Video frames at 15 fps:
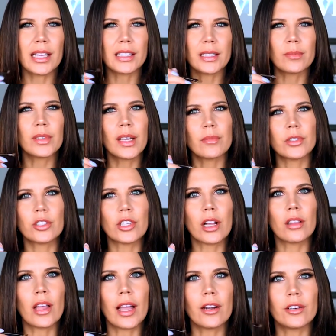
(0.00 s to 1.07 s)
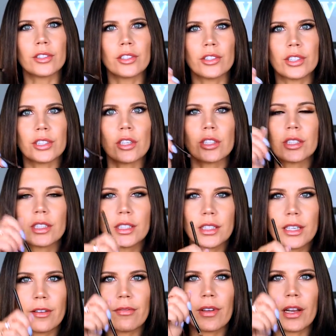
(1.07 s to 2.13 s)
Like sometimes gel liners are just
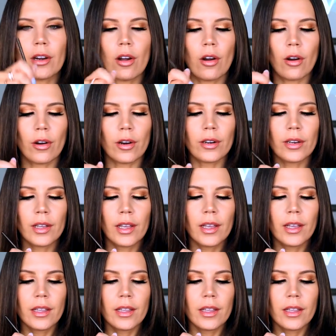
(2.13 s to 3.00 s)
stiff and hard.